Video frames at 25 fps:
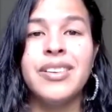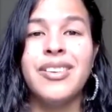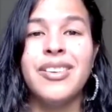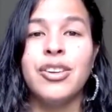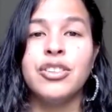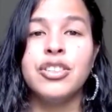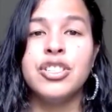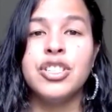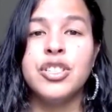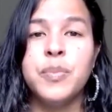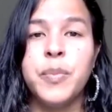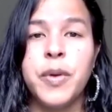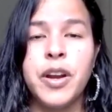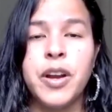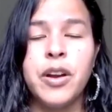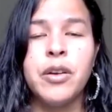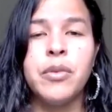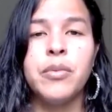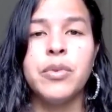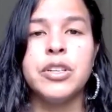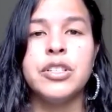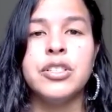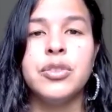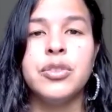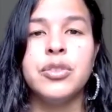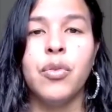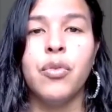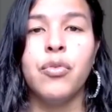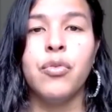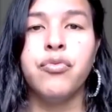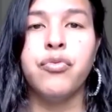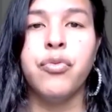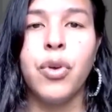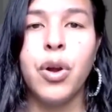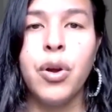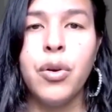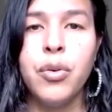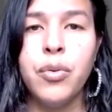our spirit. We're still
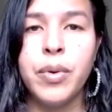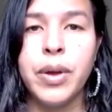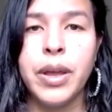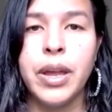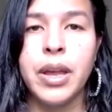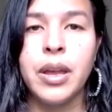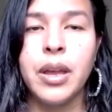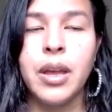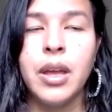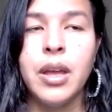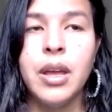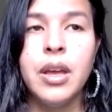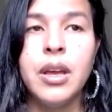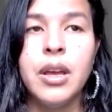growing.